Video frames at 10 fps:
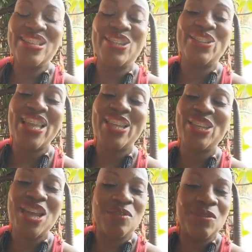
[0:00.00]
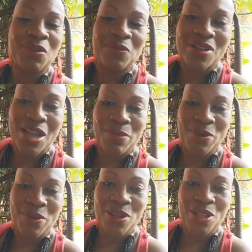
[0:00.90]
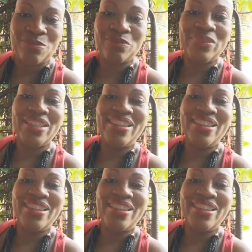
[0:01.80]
So thank you everyone for coming on.